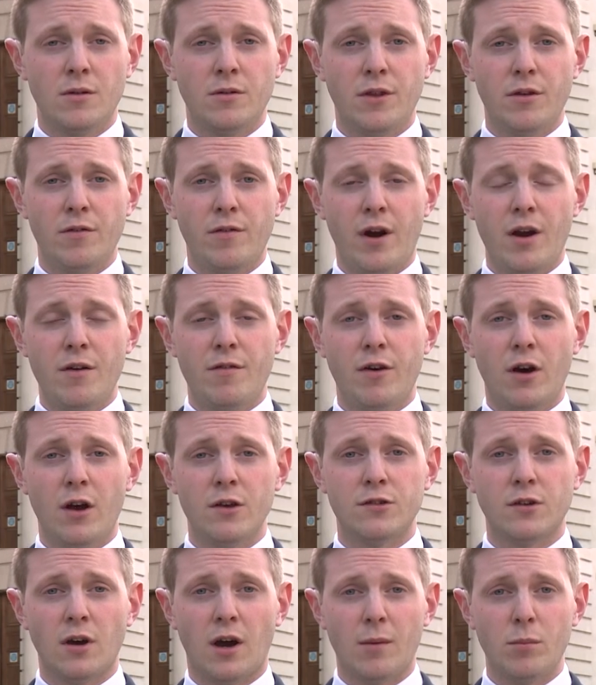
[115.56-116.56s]
For the very
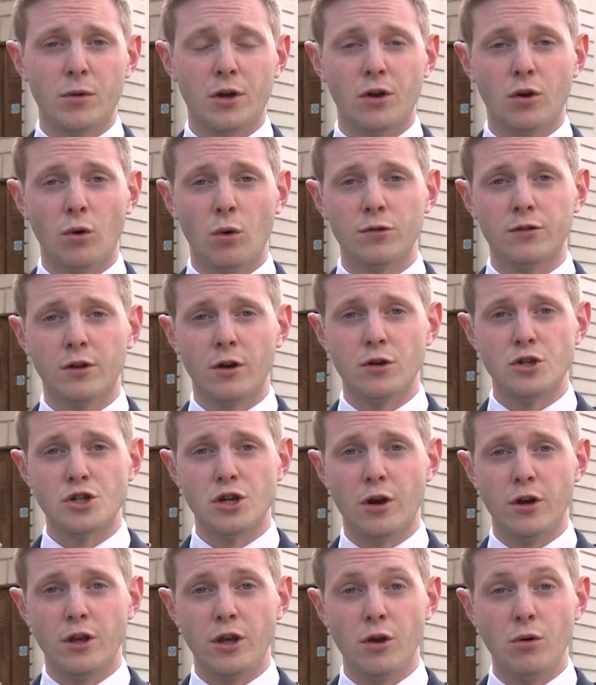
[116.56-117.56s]
first time, we can also
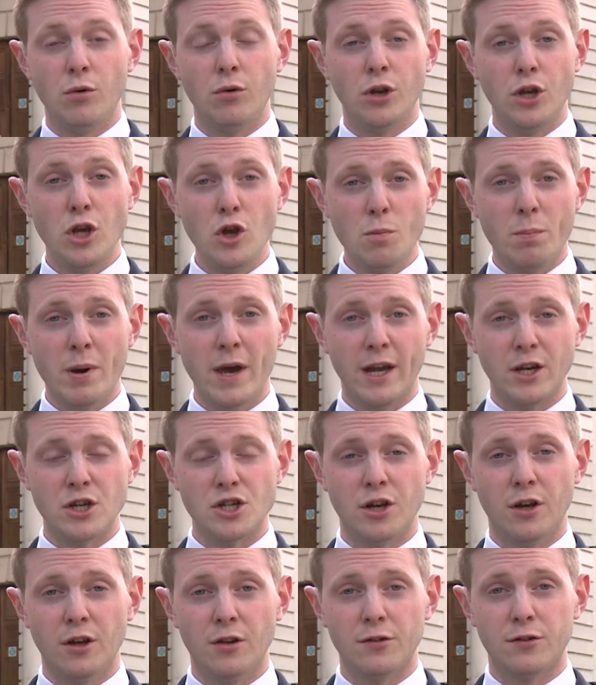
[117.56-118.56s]
show you new
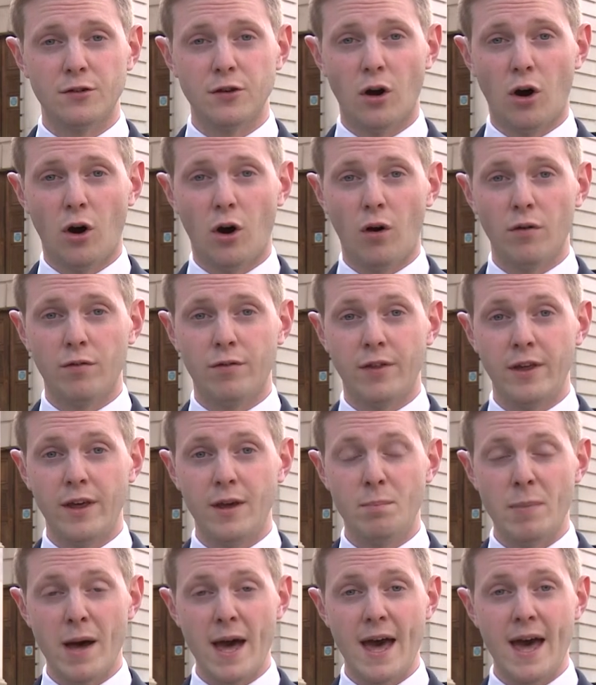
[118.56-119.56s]
pictures of
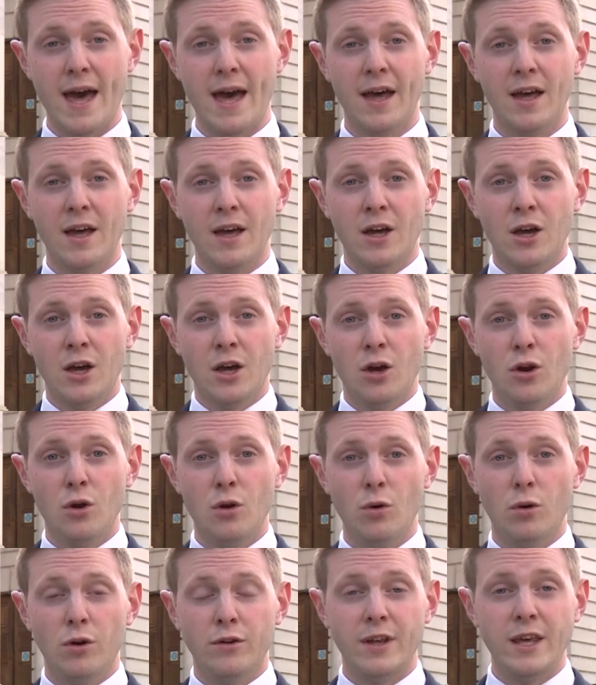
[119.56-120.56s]
the pair
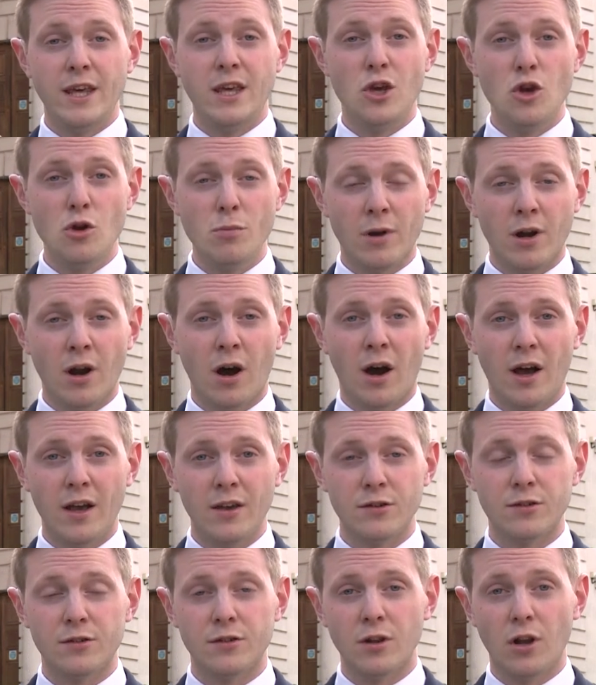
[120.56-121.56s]
who
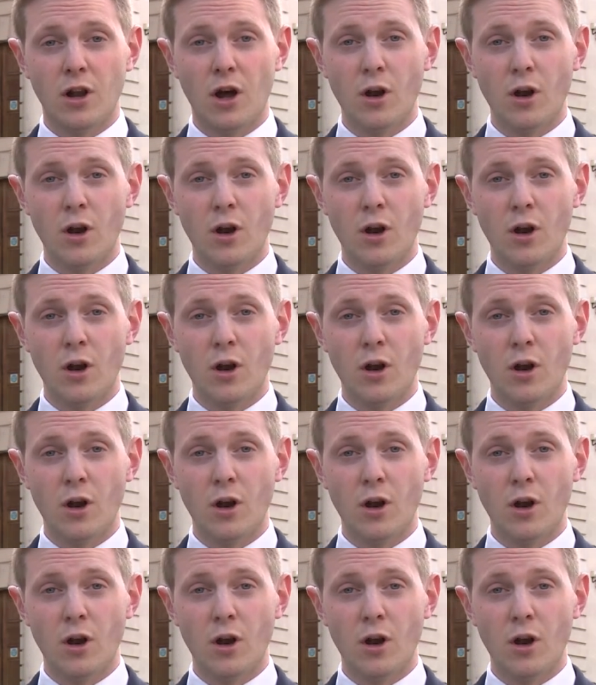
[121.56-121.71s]
dehumanised